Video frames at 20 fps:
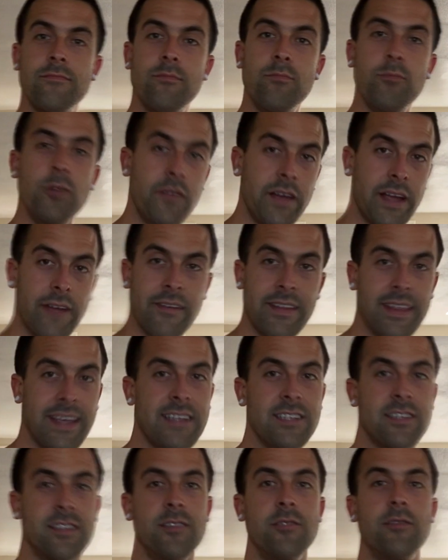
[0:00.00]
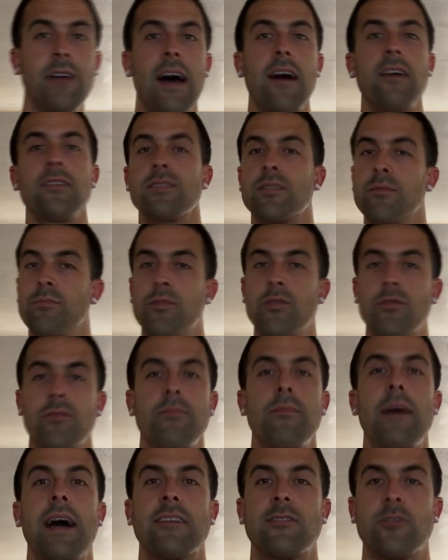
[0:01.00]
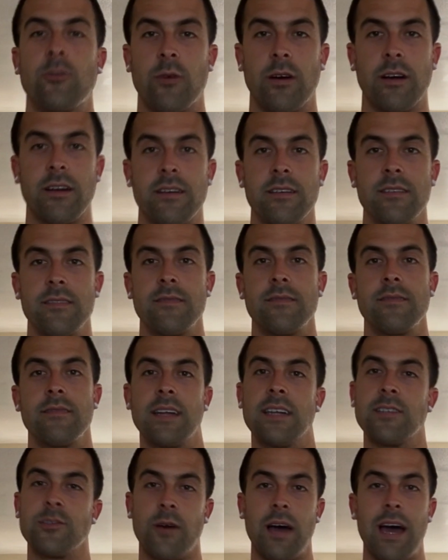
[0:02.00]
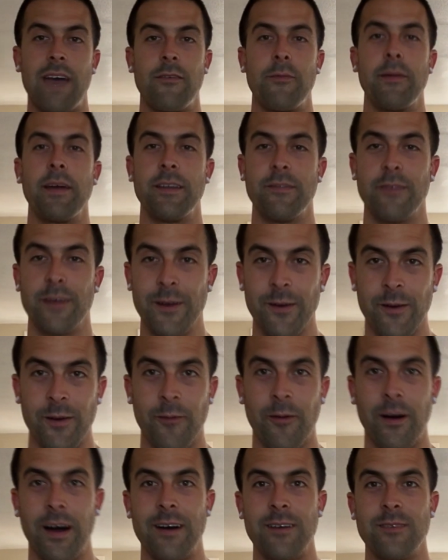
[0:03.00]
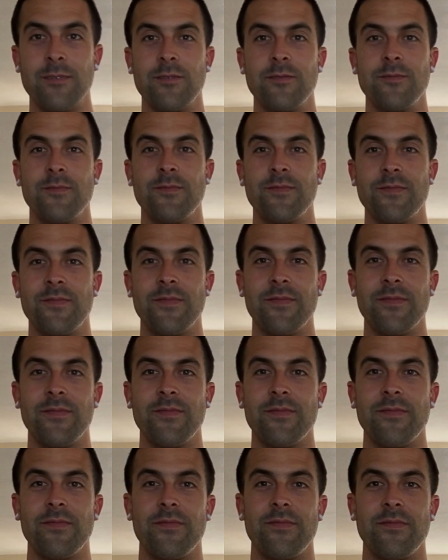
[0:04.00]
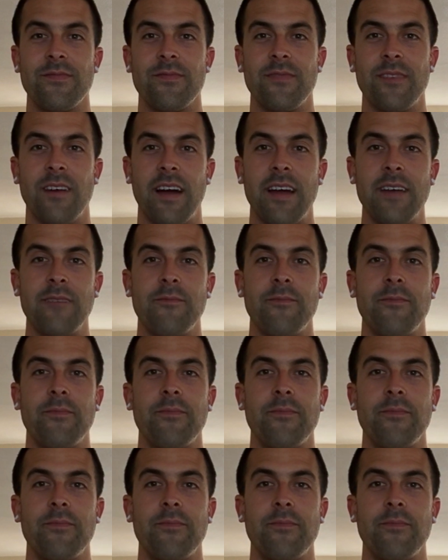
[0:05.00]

moving everything into the new house, and boom, back to work. That's why I haven't made a video in a while. All right.